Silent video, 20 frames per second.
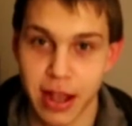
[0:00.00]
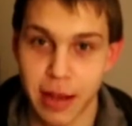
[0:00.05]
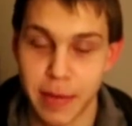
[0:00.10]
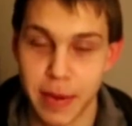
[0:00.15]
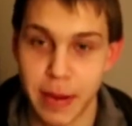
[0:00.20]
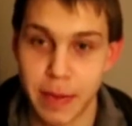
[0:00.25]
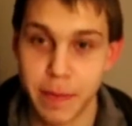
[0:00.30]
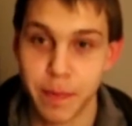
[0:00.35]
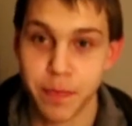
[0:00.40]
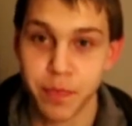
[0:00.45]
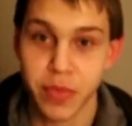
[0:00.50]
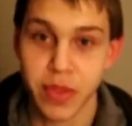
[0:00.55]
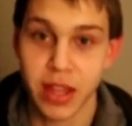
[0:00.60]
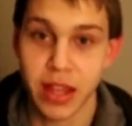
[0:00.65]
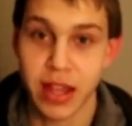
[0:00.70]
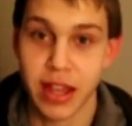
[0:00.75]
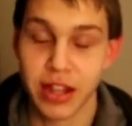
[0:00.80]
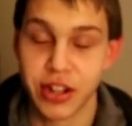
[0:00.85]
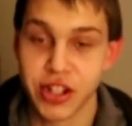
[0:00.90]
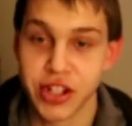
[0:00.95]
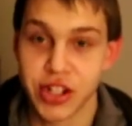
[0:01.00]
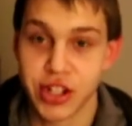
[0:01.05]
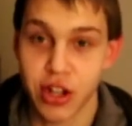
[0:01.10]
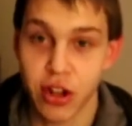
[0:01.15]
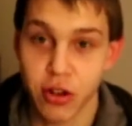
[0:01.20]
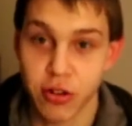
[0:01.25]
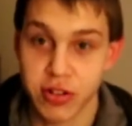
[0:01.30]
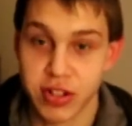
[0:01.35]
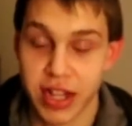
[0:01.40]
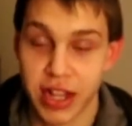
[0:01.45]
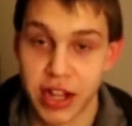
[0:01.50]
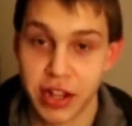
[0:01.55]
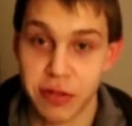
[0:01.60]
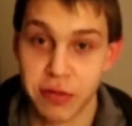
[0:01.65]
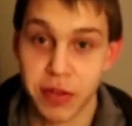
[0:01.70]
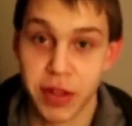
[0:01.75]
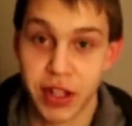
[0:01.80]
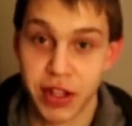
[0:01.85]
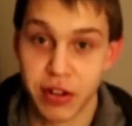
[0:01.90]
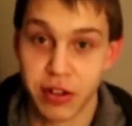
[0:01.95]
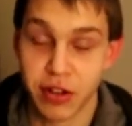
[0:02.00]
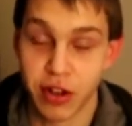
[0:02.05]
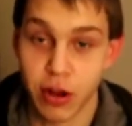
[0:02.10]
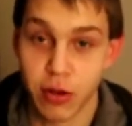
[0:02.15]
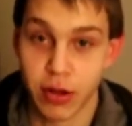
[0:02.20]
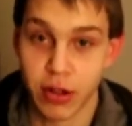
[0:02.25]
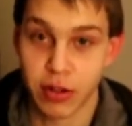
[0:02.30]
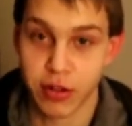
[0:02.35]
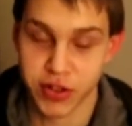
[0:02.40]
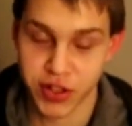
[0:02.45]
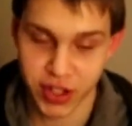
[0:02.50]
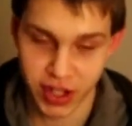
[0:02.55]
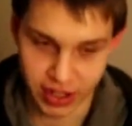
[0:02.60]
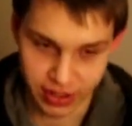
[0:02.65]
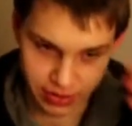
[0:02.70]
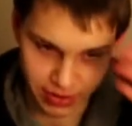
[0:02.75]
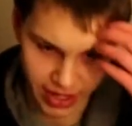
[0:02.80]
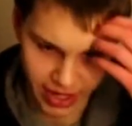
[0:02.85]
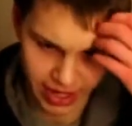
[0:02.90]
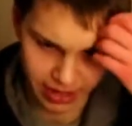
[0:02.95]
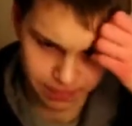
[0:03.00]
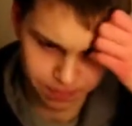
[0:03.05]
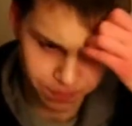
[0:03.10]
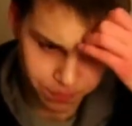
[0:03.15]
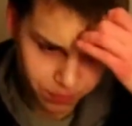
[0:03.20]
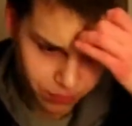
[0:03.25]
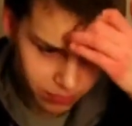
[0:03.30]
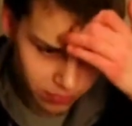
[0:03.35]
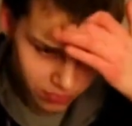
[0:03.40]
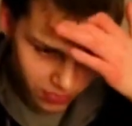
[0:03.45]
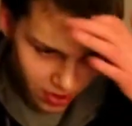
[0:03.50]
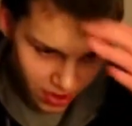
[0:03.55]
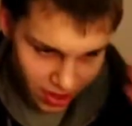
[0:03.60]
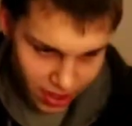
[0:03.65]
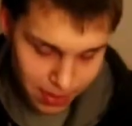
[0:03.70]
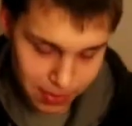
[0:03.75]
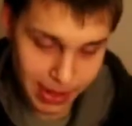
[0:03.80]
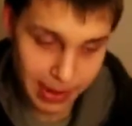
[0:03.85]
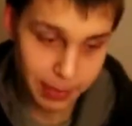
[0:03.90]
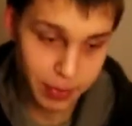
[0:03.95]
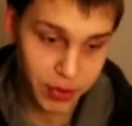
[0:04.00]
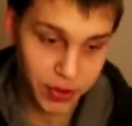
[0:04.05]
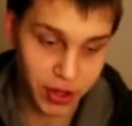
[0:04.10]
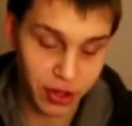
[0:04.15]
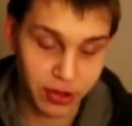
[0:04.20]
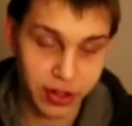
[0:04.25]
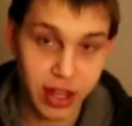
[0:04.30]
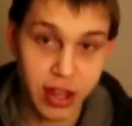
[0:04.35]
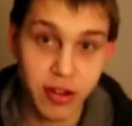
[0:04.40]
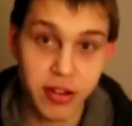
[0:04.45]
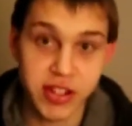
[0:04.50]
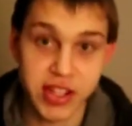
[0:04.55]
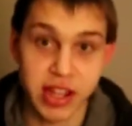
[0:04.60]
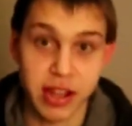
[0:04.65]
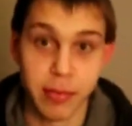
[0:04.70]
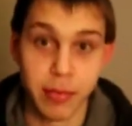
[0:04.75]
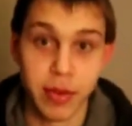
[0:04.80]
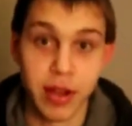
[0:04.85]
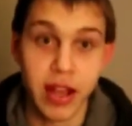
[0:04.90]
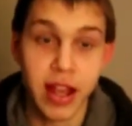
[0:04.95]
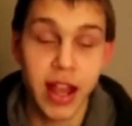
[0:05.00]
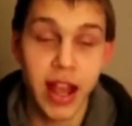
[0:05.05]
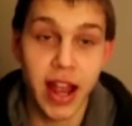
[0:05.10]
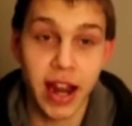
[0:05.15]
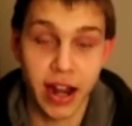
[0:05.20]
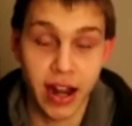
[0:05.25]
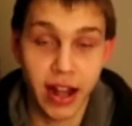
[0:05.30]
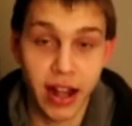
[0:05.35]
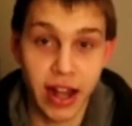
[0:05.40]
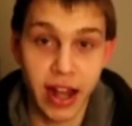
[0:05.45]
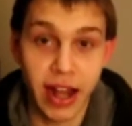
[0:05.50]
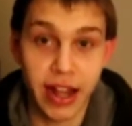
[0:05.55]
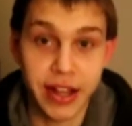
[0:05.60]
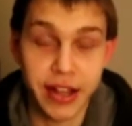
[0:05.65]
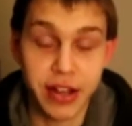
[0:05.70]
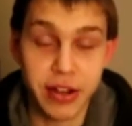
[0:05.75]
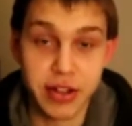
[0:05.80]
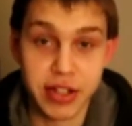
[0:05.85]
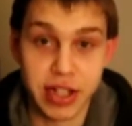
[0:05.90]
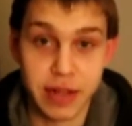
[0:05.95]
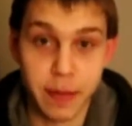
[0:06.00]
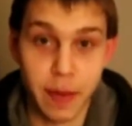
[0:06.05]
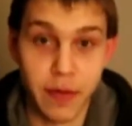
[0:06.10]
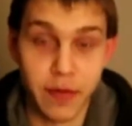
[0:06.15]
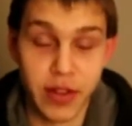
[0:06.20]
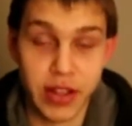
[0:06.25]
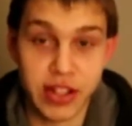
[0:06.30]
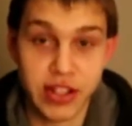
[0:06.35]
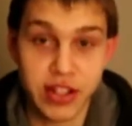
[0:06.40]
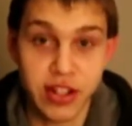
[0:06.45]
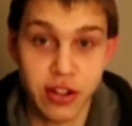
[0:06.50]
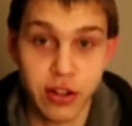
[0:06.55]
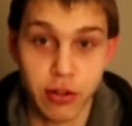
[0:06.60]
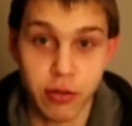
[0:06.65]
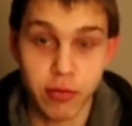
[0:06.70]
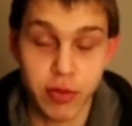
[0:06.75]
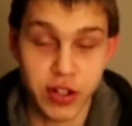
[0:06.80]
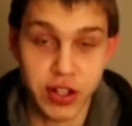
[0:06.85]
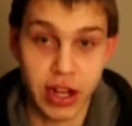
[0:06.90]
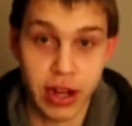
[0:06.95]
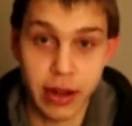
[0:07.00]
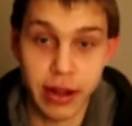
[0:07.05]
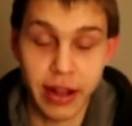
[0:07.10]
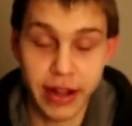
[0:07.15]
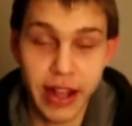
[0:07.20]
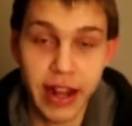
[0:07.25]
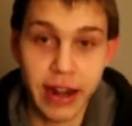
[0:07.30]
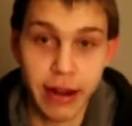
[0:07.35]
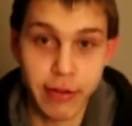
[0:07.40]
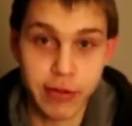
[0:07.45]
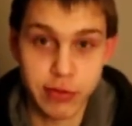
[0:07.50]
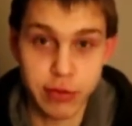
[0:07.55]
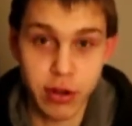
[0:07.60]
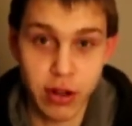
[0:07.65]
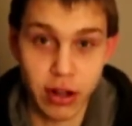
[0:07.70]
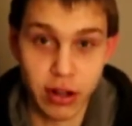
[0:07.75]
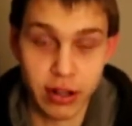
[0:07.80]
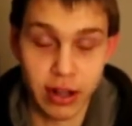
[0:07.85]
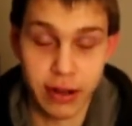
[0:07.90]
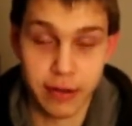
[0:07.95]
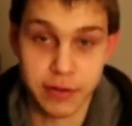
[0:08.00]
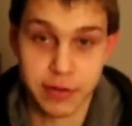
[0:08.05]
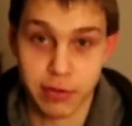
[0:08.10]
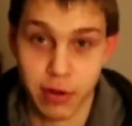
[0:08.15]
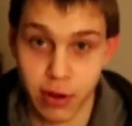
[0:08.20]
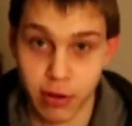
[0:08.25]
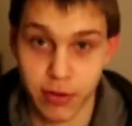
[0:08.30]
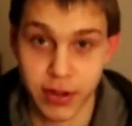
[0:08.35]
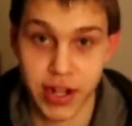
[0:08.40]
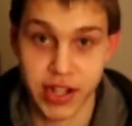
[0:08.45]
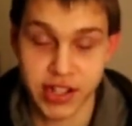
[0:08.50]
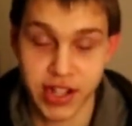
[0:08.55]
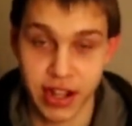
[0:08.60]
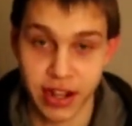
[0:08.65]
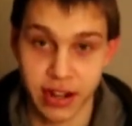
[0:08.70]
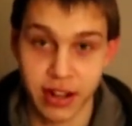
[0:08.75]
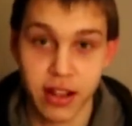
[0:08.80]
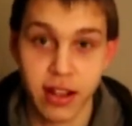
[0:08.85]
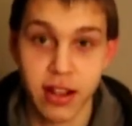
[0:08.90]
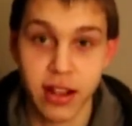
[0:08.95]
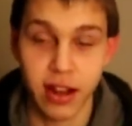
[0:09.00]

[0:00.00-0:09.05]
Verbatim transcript: I mean, it just shows that you really don't know what goes on. And people will accuse him, and I accuse him of this too, which, again, I was wrong. I was wrong when I said.